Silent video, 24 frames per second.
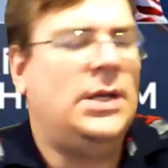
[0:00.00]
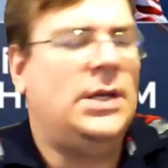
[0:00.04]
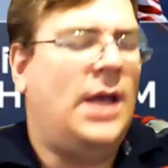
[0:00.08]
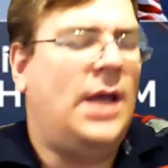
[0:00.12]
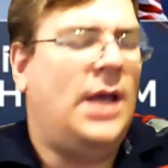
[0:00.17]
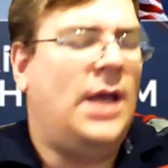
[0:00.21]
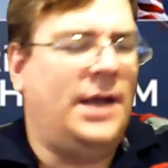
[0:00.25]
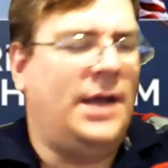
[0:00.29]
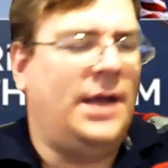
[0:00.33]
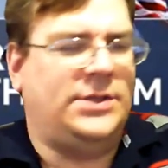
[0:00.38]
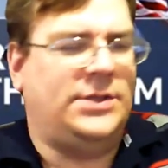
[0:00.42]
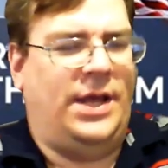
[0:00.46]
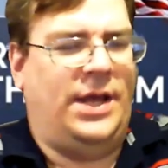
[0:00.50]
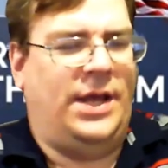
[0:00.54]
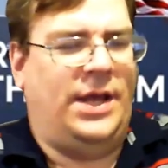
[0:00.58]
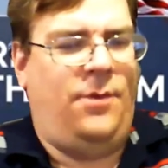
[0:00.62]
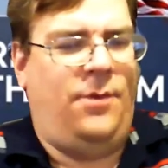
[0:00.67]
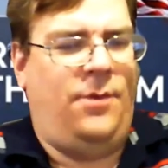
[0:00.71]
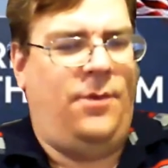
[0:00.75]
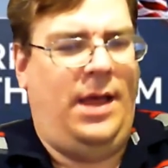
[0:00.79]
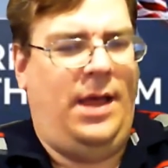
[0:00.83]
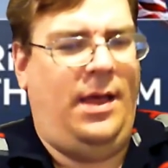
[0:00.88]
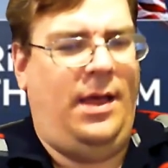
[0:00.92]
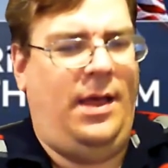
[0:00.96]
and he's like,
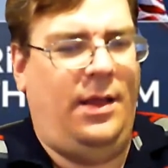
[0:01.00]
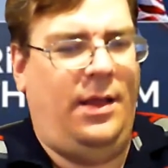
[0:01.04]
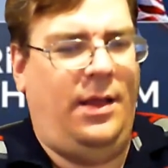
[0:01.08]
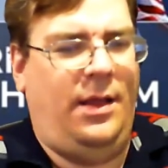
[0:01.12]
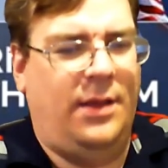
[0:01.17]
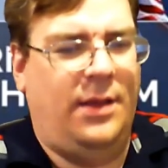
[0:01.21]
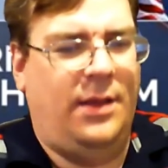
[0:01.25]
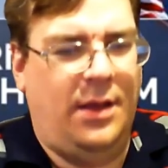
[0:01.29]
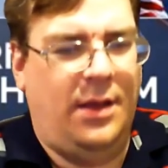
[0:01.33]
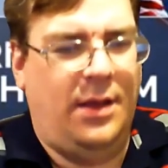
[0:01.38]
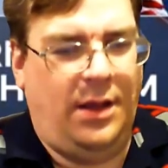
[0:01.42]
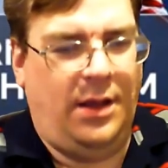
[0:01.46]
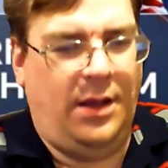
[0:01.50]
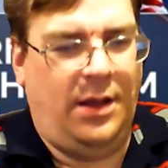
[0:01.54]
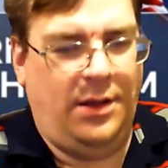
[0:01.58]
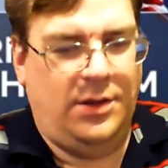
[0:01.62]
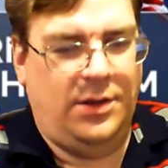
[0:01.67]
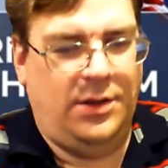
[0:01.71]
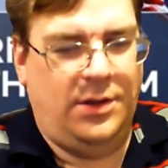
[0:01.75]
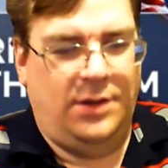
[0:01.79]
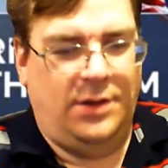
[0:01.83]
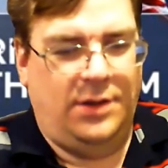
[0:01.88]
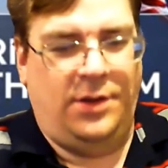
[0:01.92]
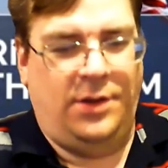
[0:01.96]
"Well,
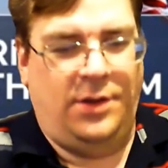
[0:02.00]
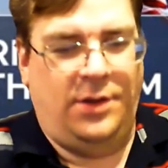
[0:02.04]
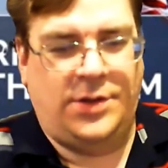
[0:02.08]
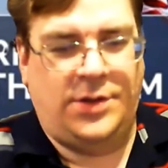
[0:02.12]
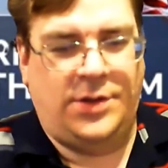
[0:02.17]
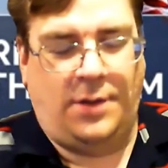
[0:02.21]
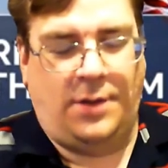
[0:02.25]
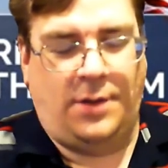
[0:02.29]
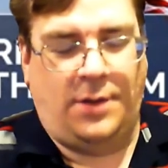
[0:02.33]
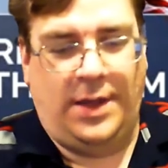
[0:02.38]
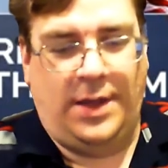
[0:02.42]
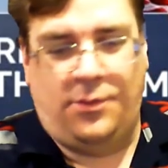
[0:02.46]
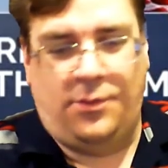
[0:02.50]
they were talking like,